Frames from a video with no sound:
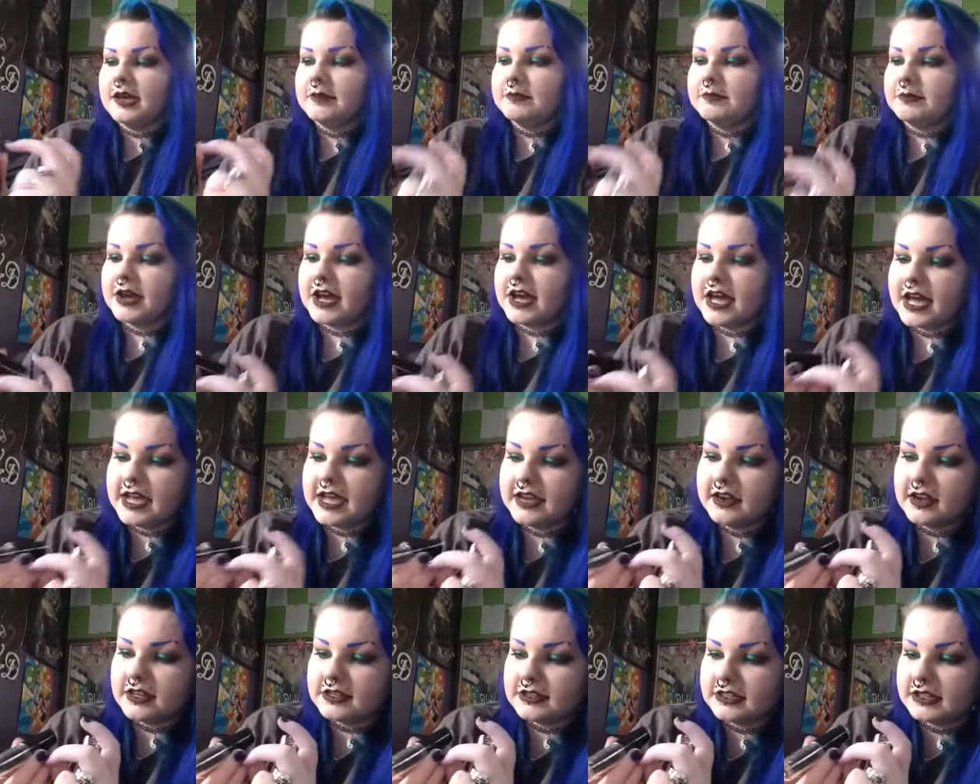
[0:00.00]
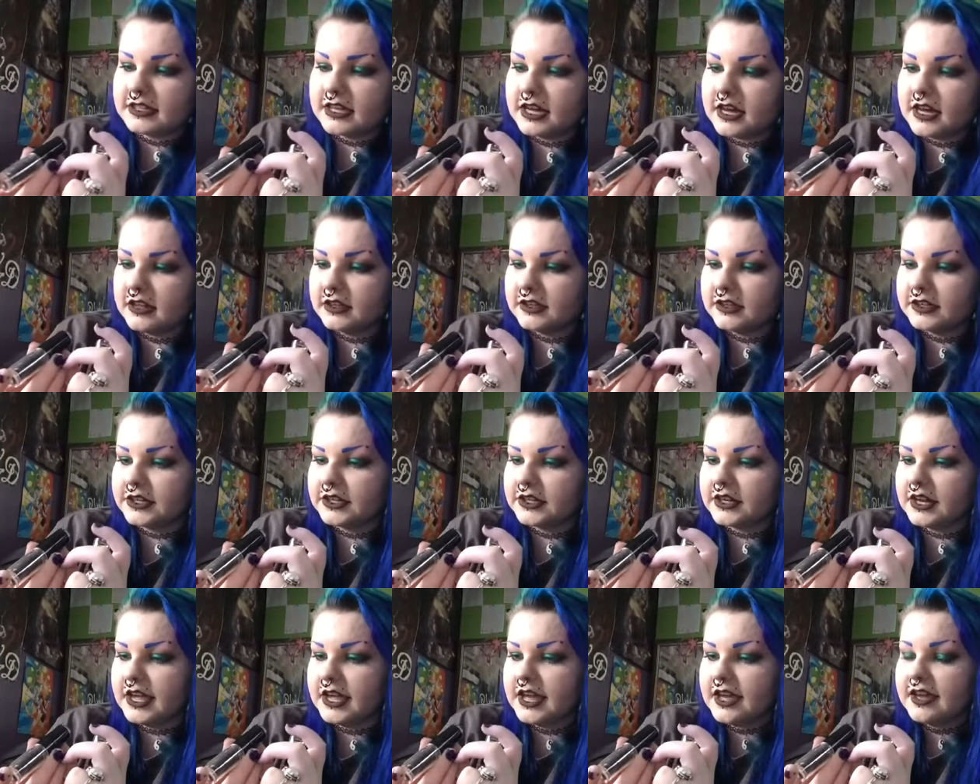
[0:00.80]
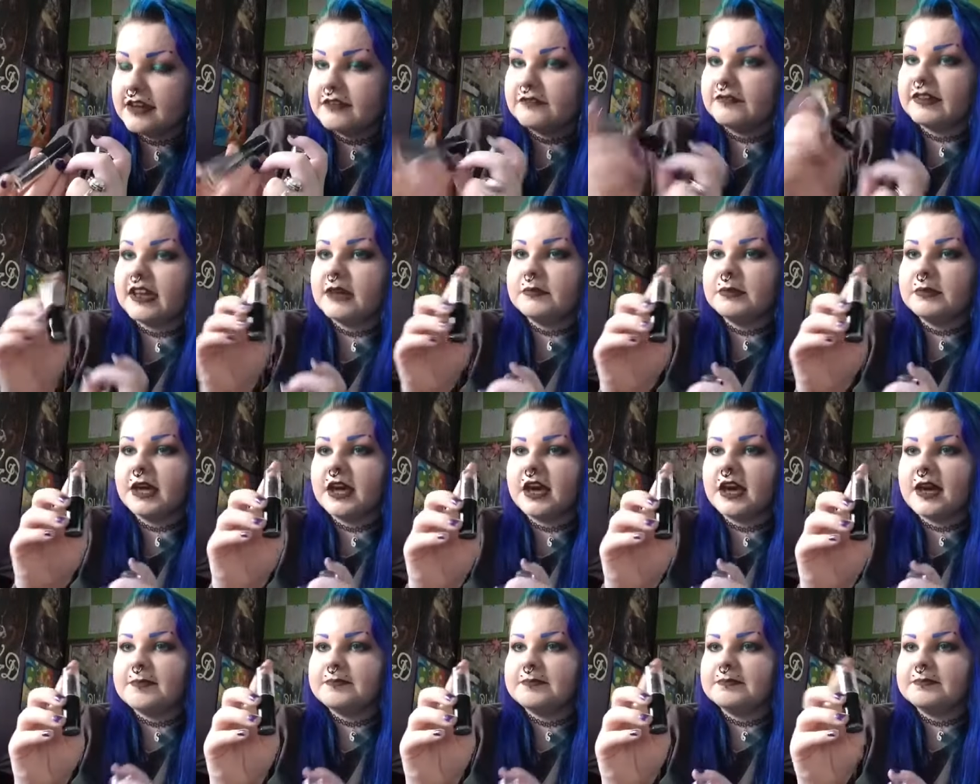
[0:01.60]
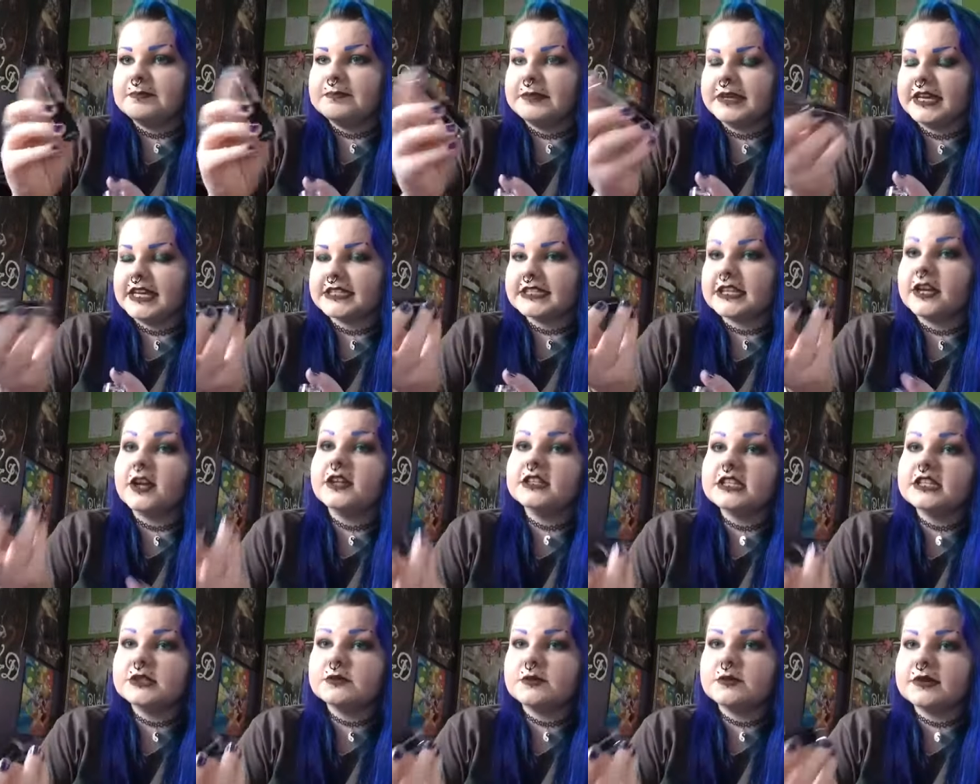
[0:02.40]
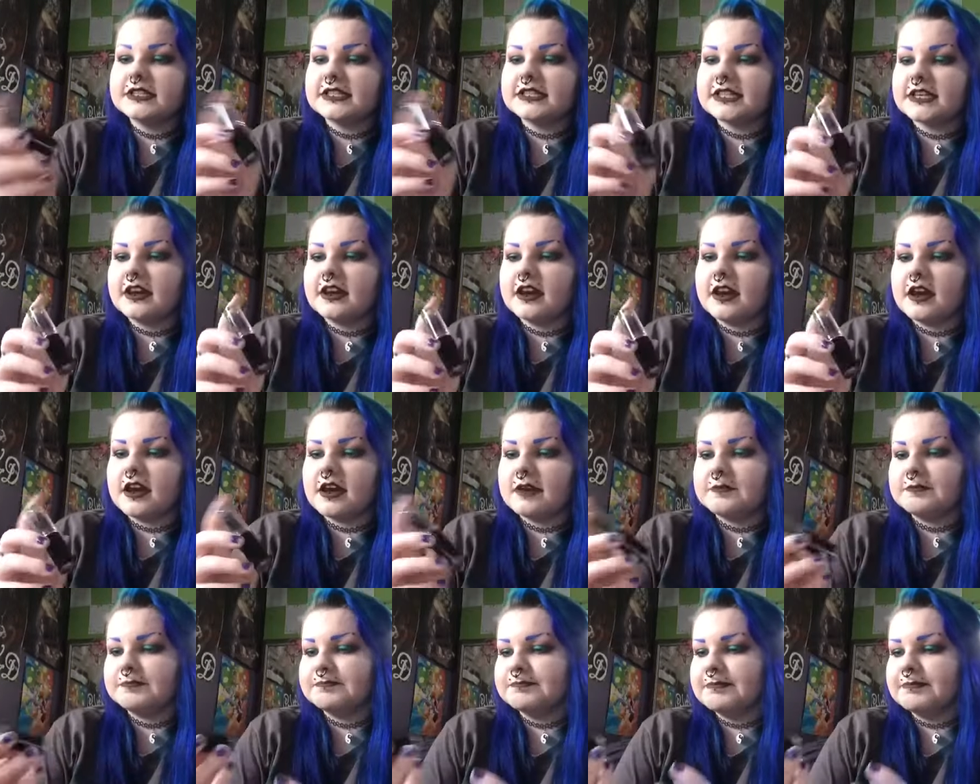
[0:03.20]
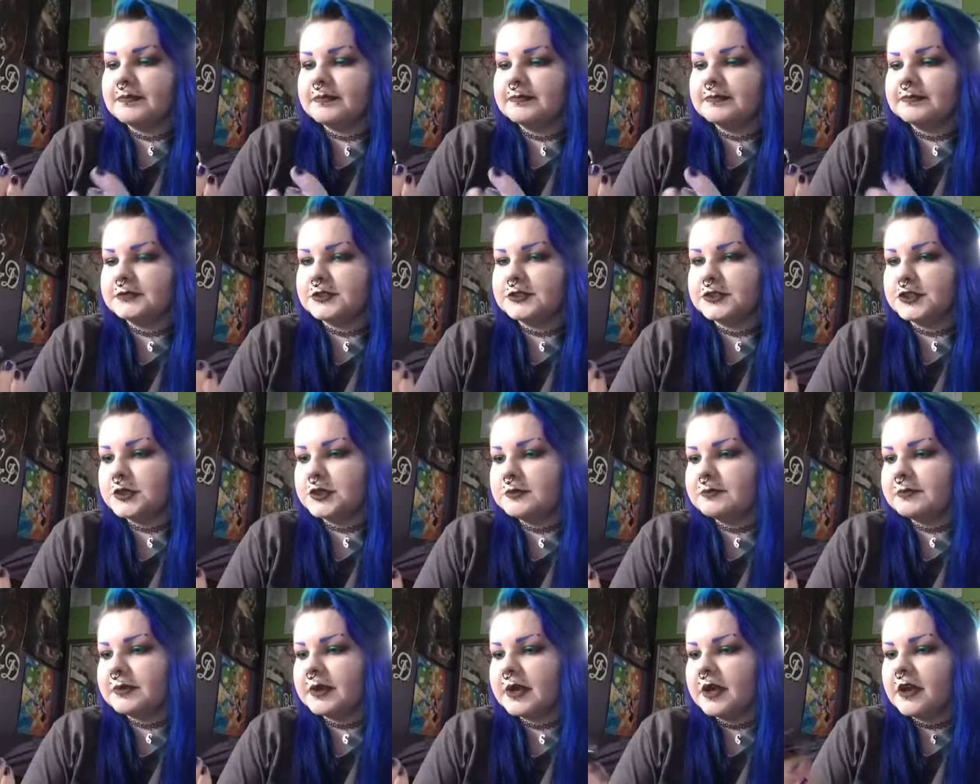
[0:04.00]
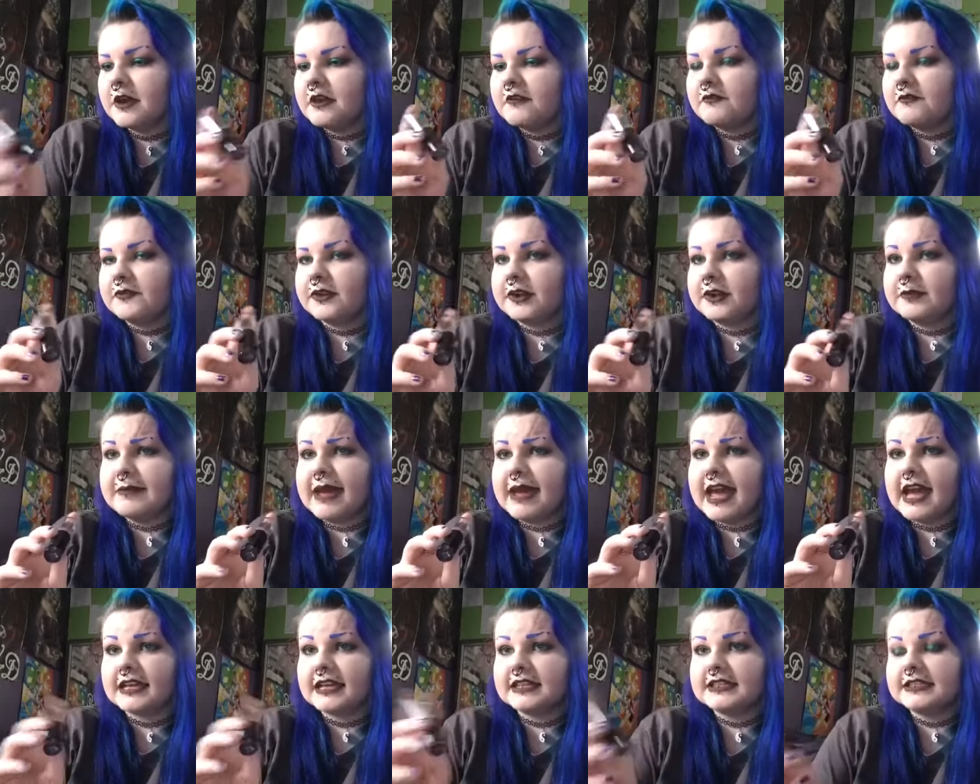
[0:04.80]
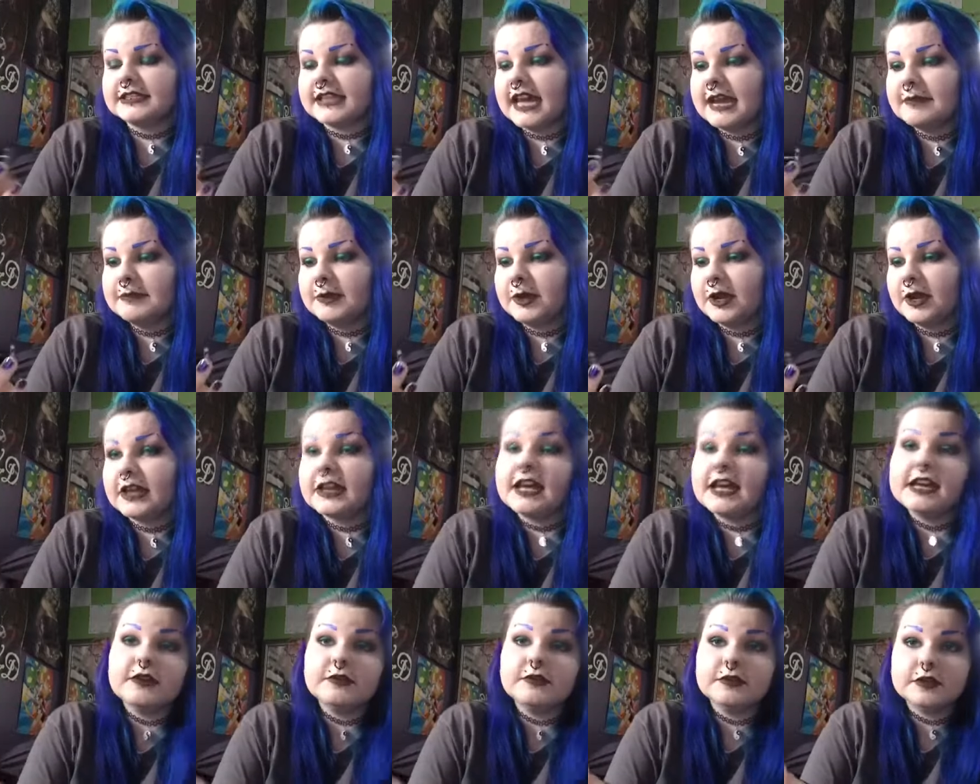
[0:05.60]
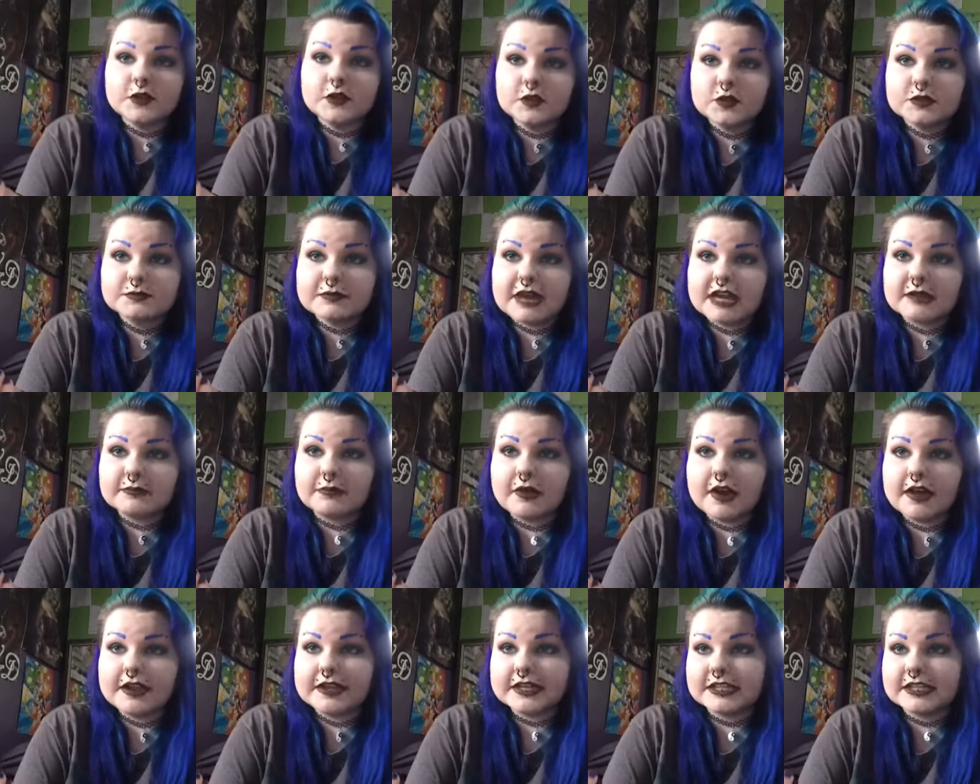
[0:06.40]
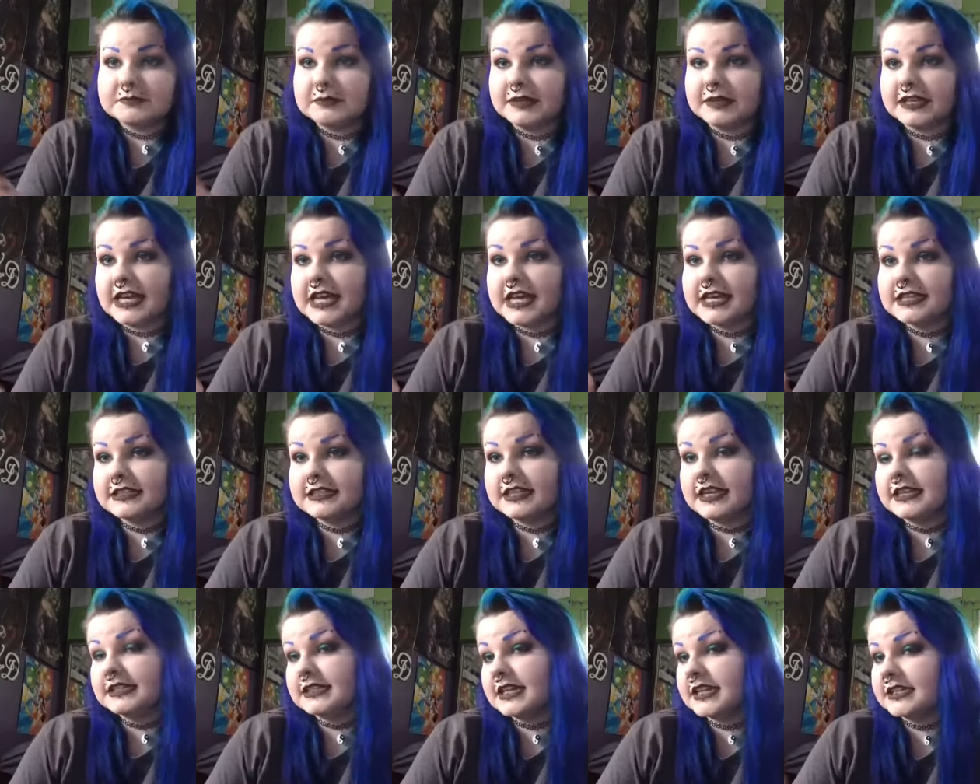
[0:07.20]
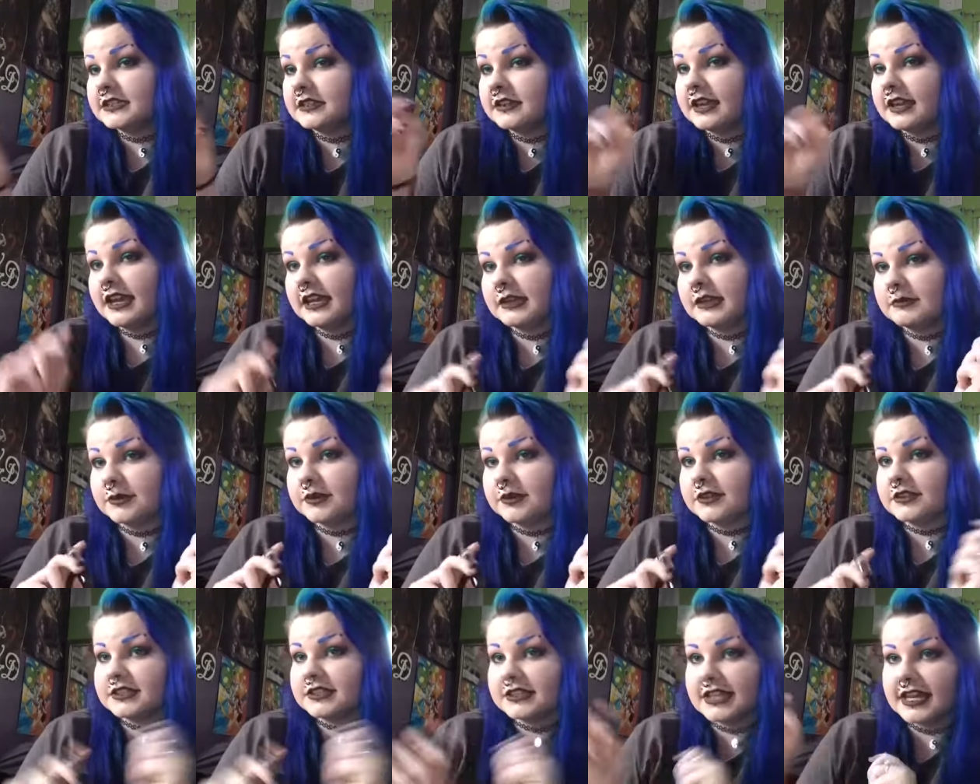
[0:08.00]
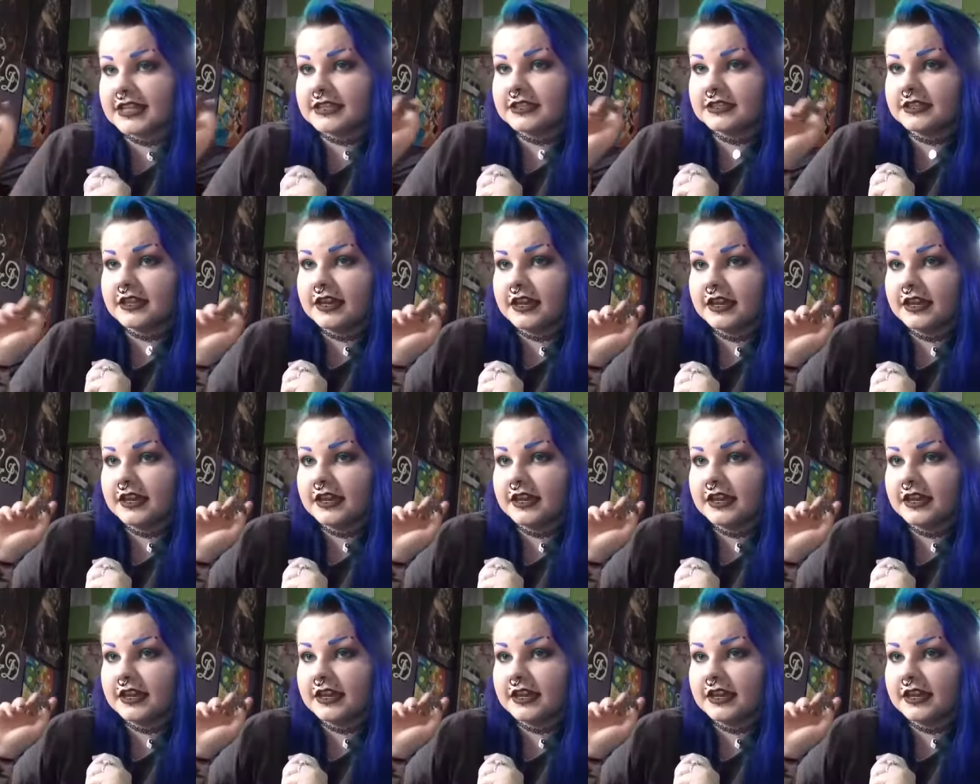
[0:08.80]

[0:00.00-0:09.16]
But I got the color Vamp It Up because I heard this was a dupe for MAC Cyber, and I don't use MAC products because they test on animals, and that's